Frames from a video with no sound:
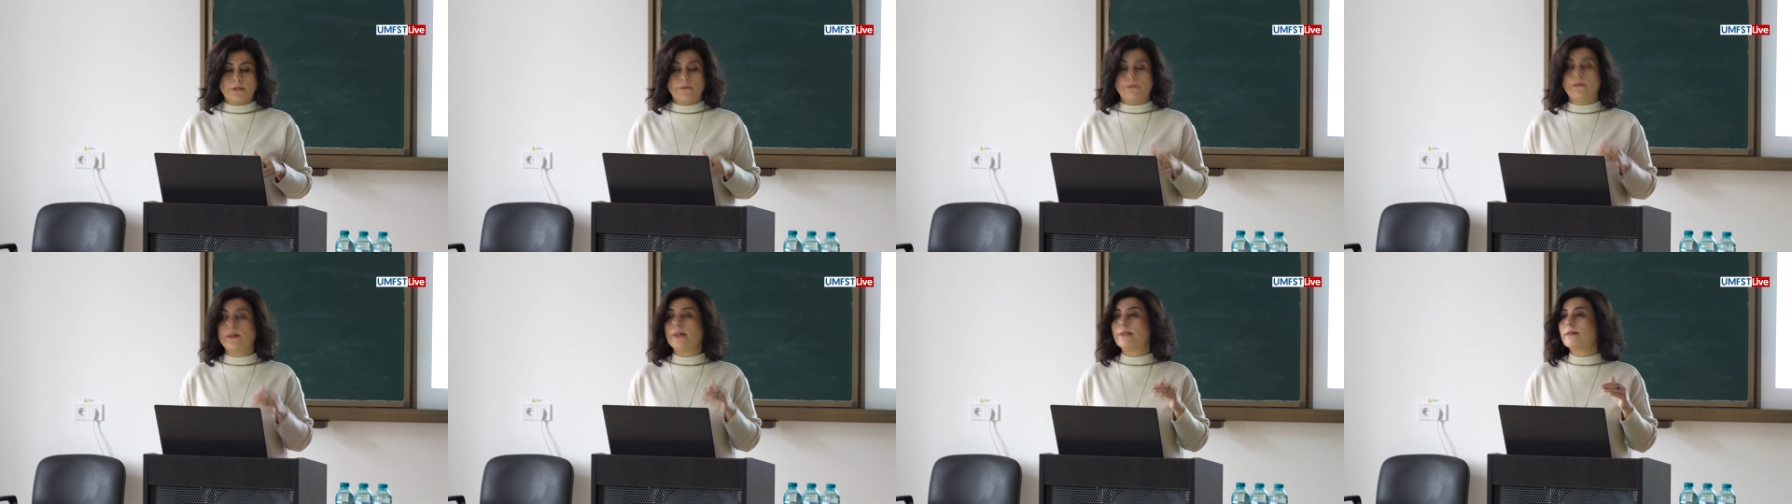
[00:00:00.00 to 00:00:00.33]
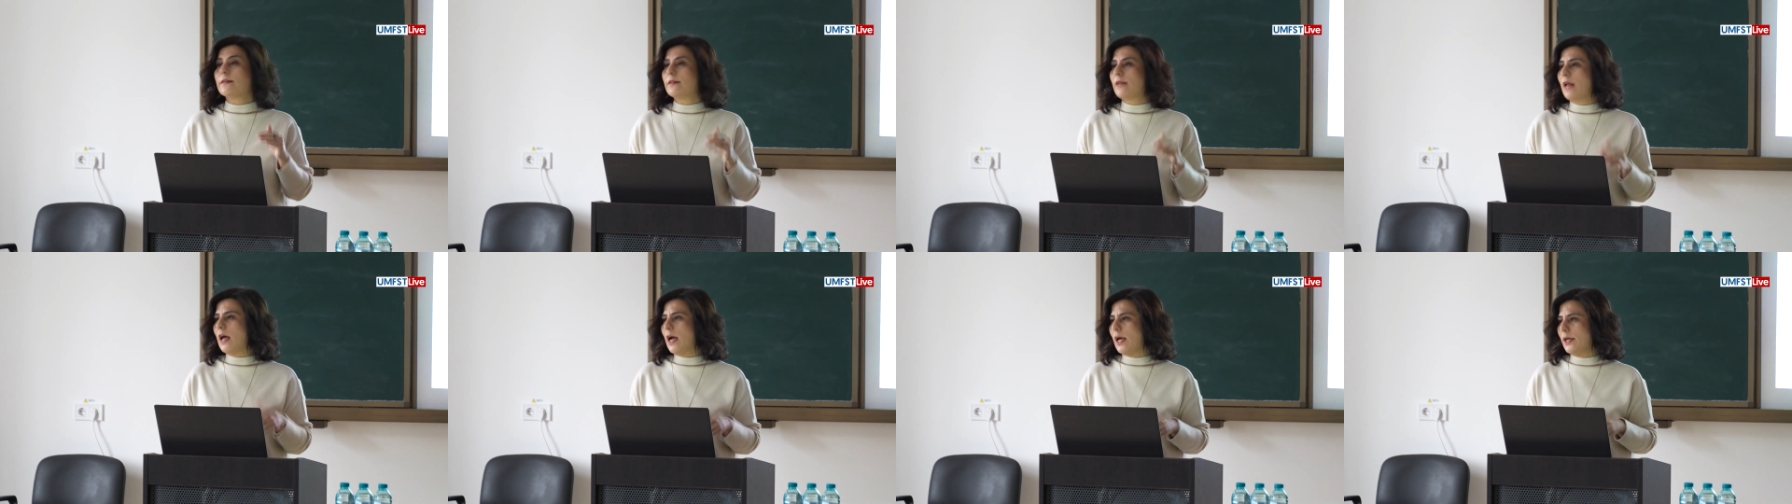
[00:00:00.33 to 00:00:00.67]

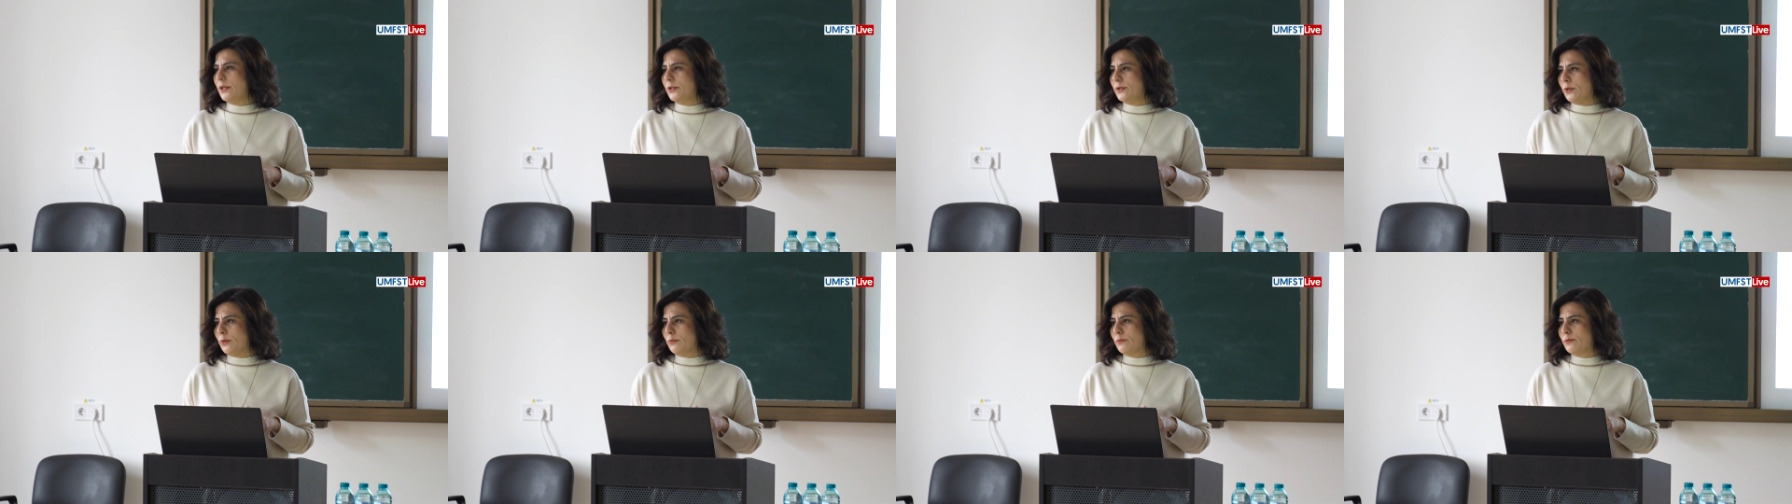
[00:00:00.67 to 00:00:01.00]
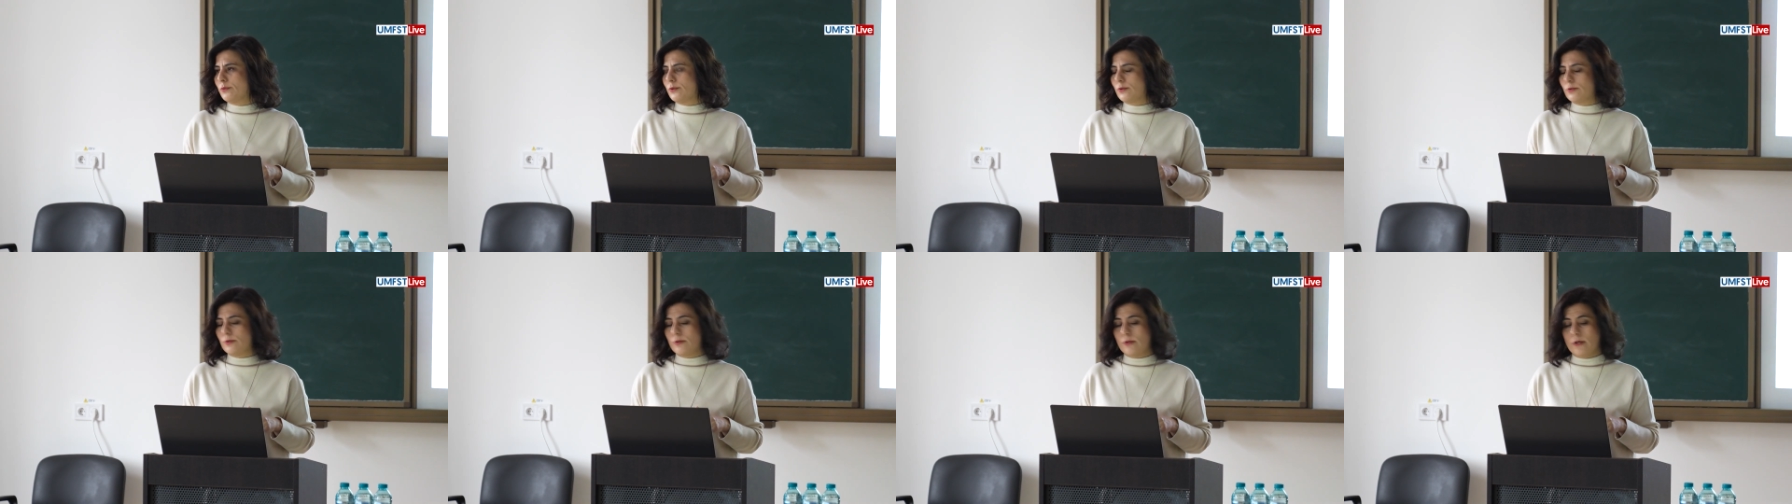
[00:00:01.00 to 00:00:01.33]
fetal
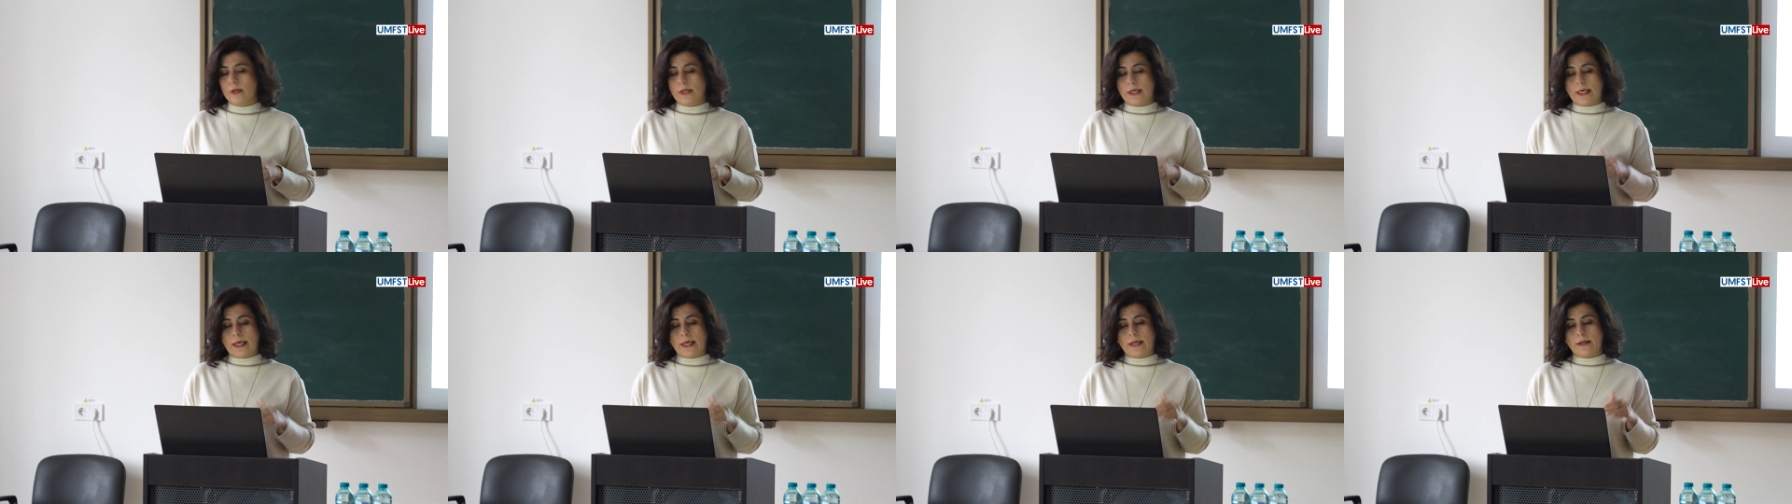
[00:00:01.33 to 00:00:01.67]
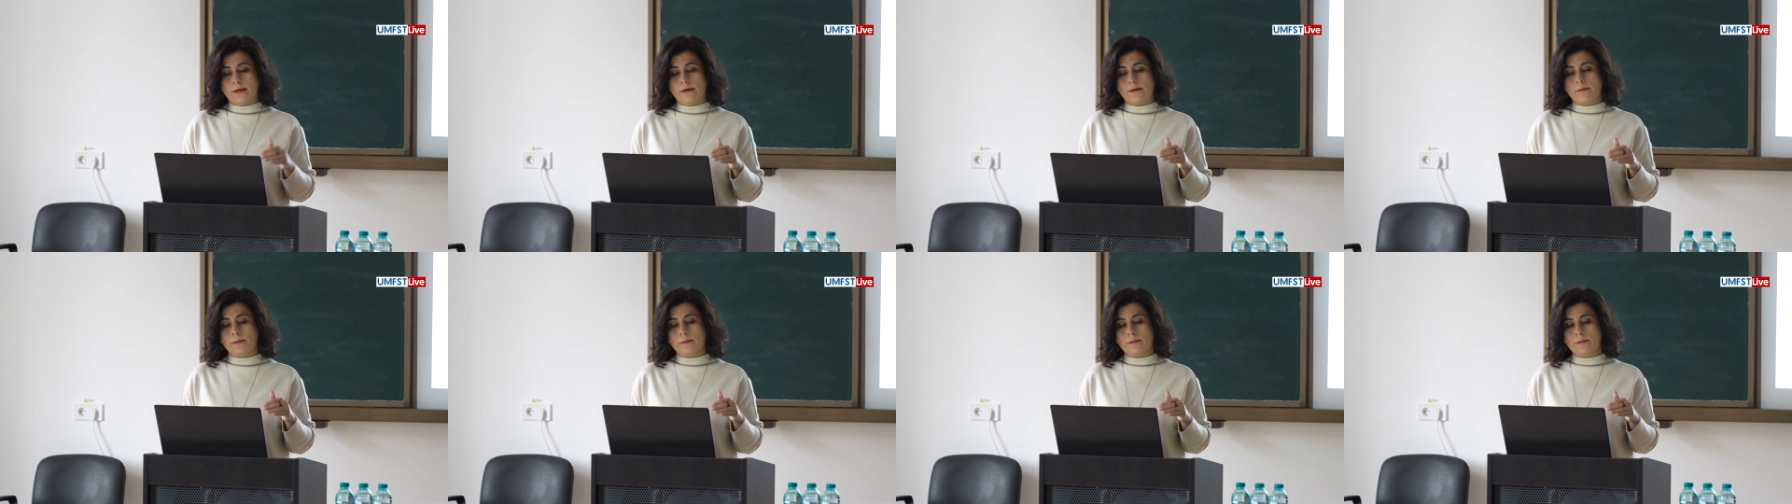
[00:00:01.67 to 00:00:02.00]
hygrowth,
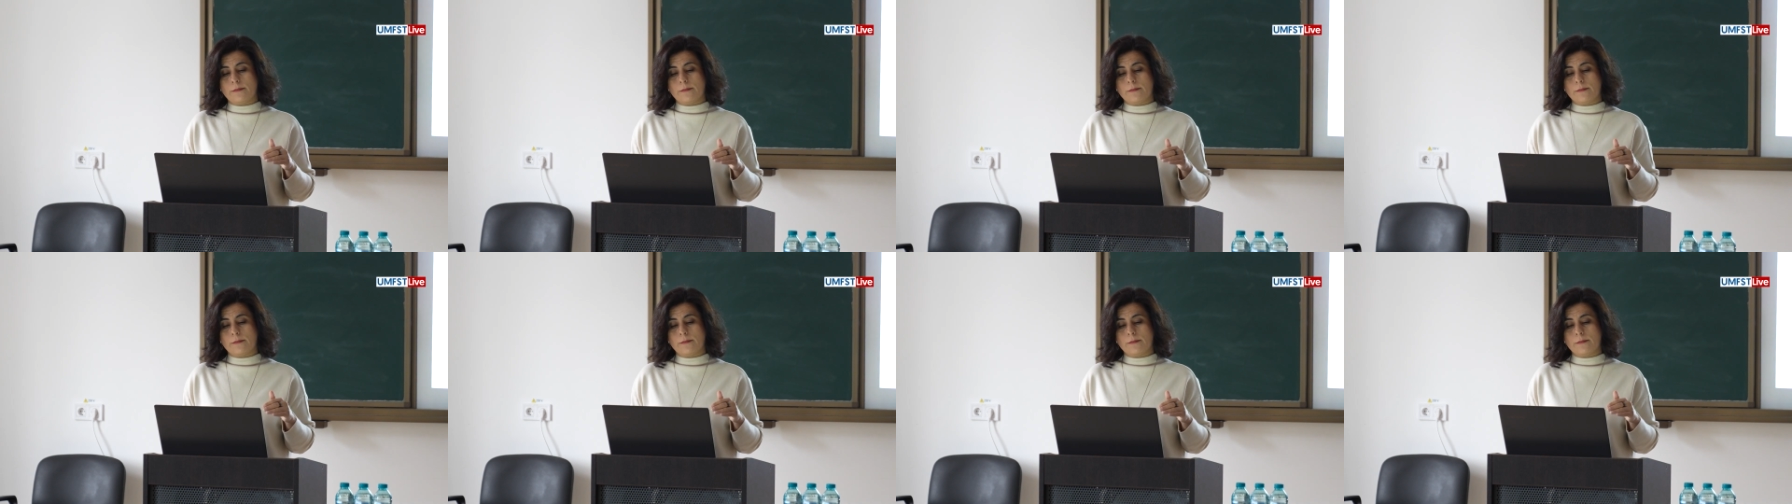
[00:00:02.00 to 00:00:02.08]
and